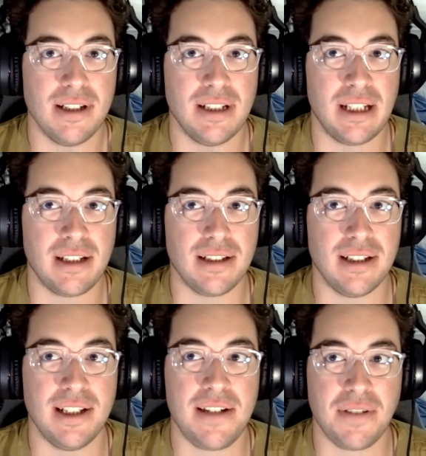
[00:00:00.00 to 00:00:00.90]
Like at
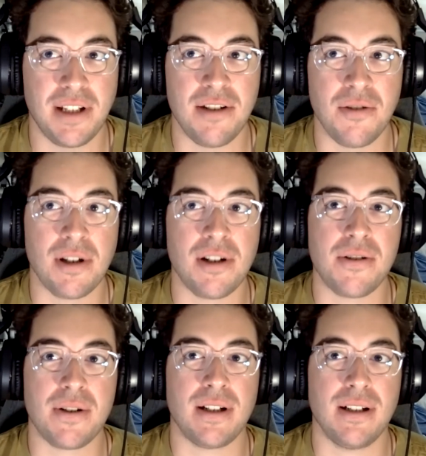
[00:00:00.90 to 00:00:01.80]
least for the new
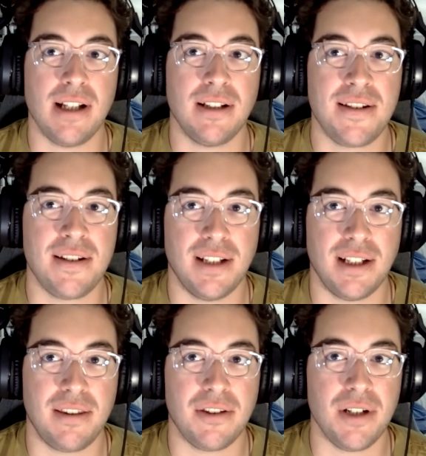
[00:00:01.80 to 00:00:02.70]
country, I listen to like
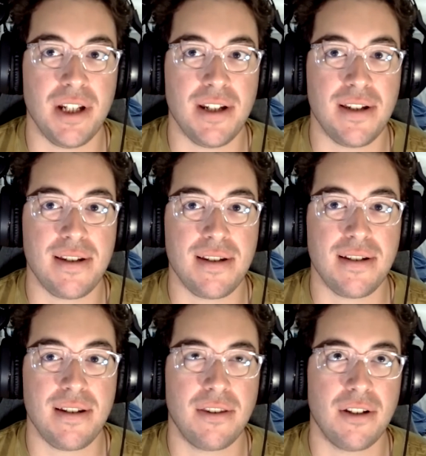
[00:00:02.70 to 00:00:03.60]
30s
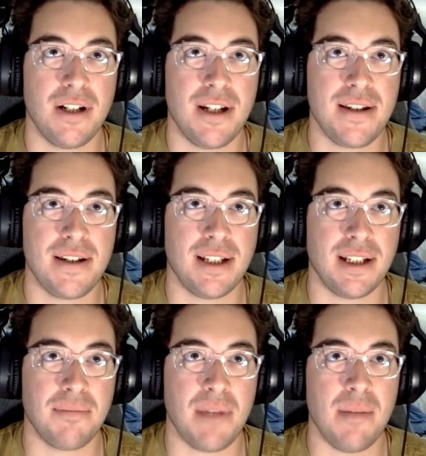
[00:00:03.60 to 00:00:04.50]
to
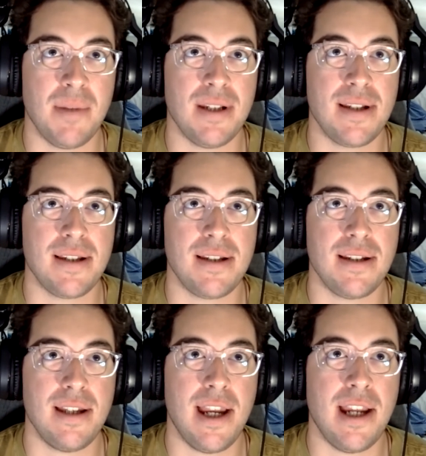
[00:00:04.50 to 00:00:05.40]
like maybe
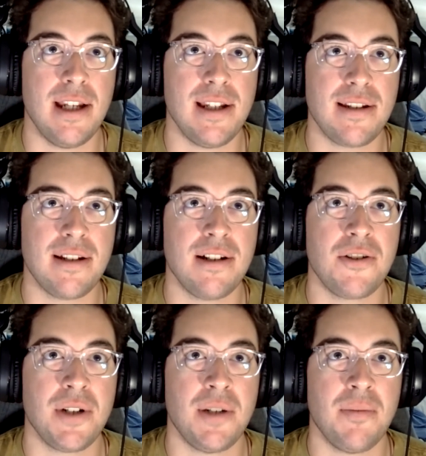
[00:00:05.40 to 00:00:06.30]
80s
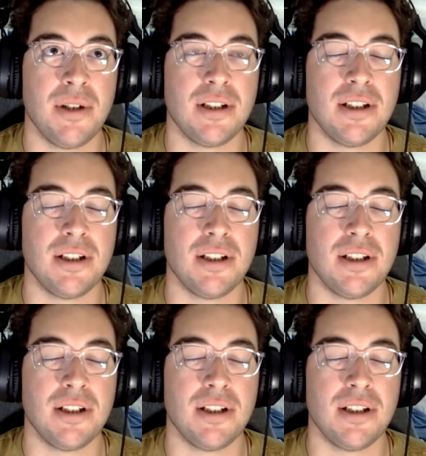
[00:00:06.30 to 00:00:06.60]
country, but